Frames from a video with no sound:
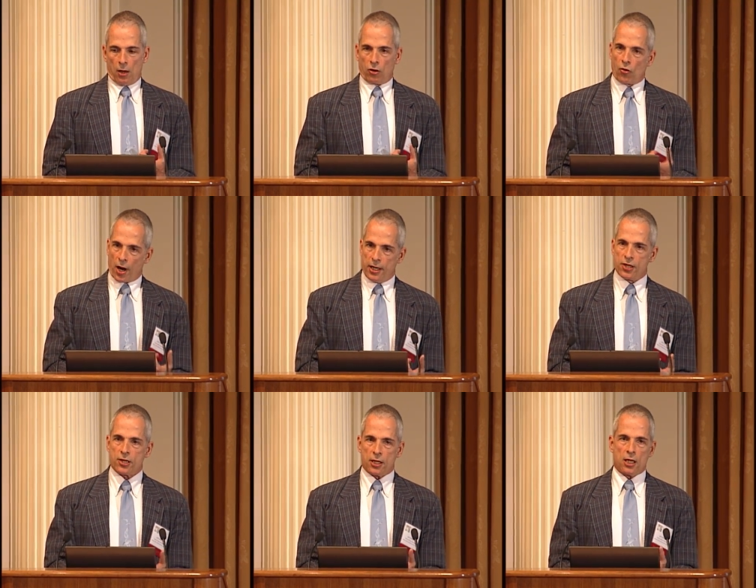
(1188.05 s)

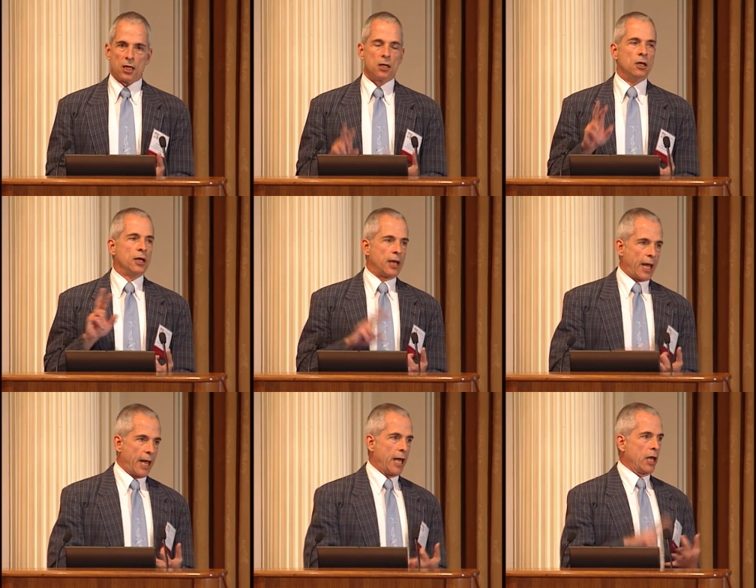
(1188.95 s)
chronicity,
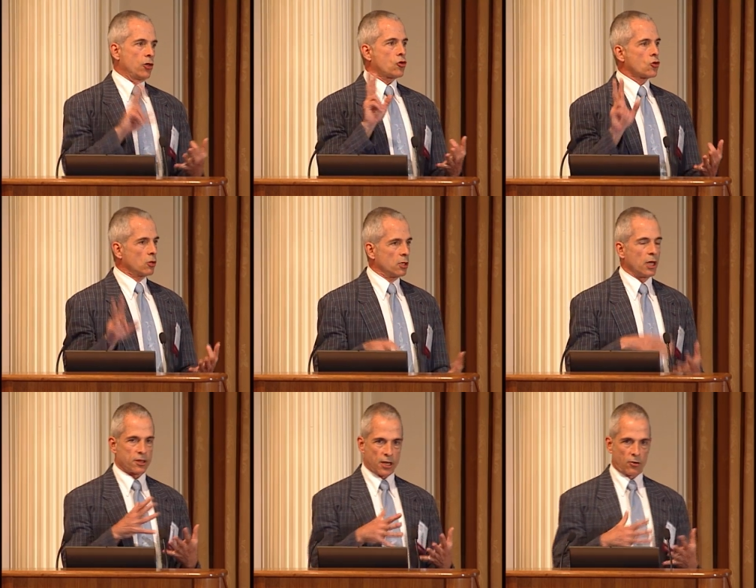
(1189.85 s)
age,
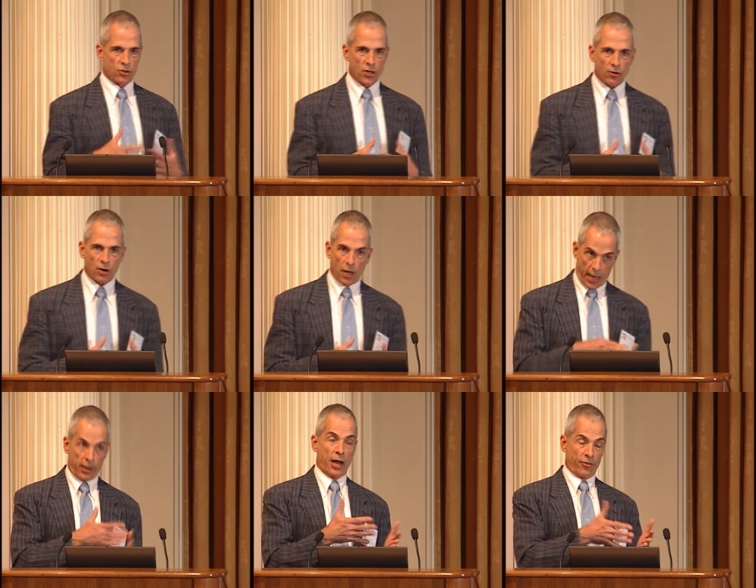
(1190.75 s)
et cetera,
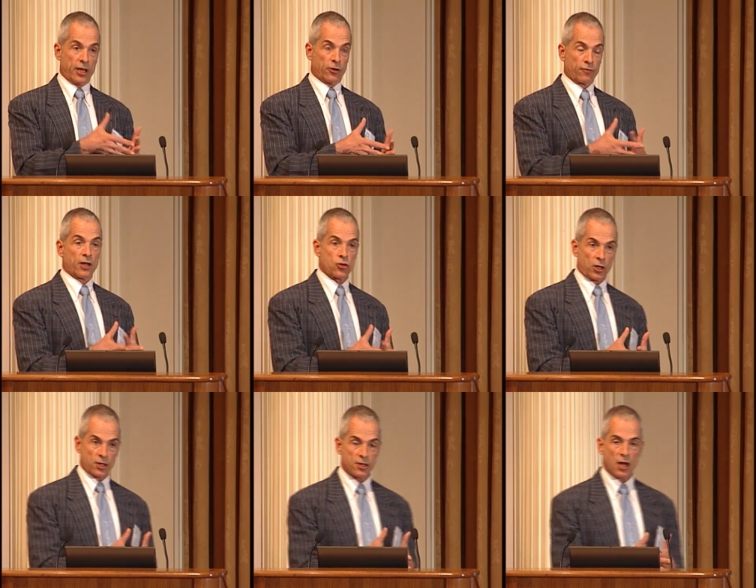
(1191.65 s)
and the intervention
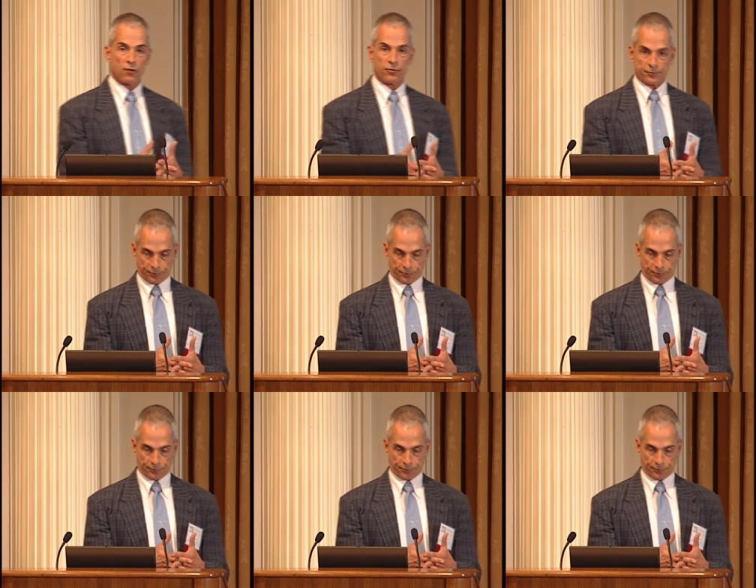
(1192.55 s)
itself.